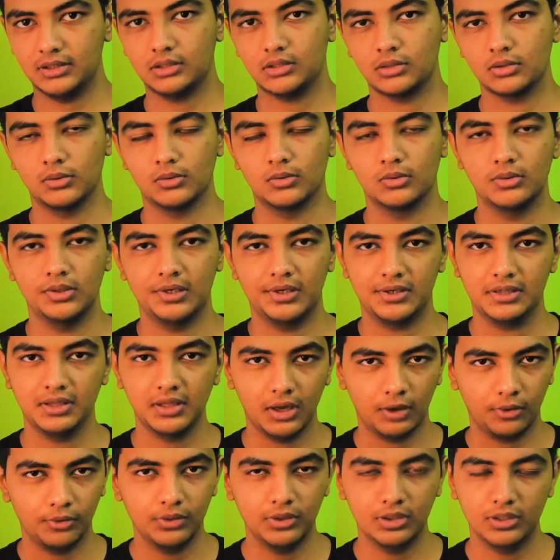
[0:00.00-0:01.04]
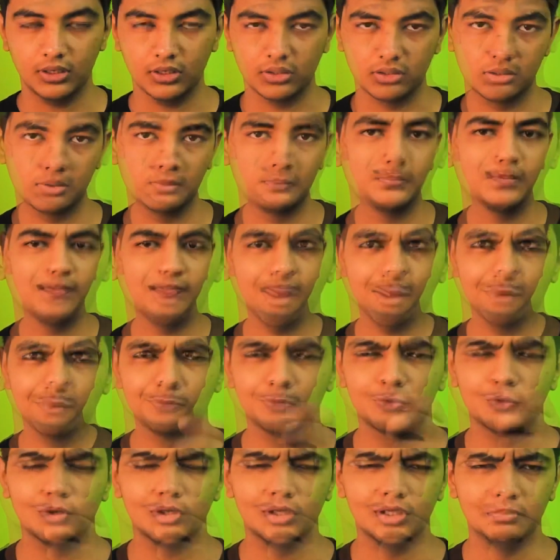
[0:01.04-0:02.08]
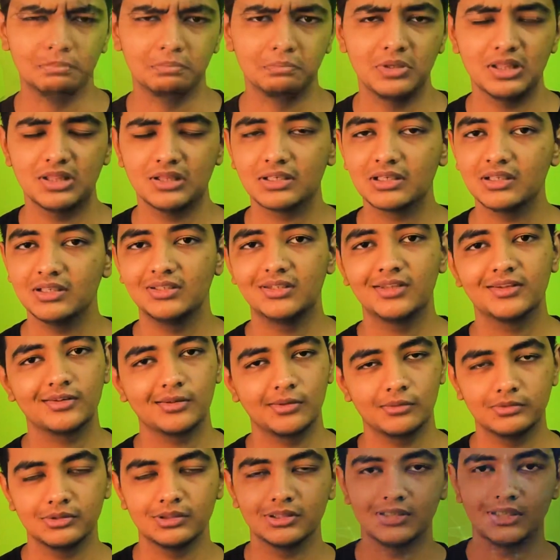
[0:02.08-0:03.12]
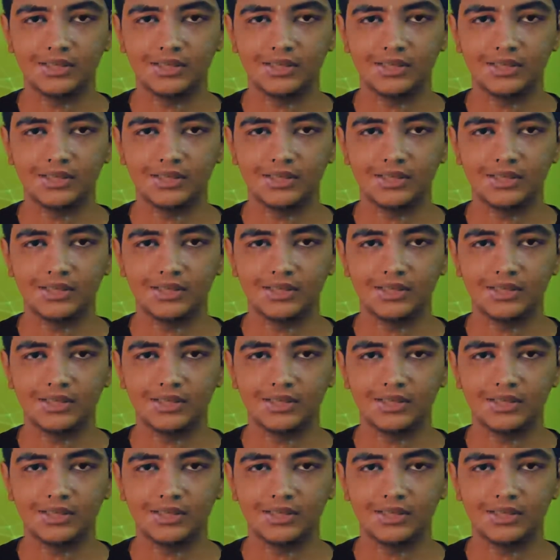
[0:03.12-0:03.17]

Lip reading: So let's see how it does. The M14, basically the Samsung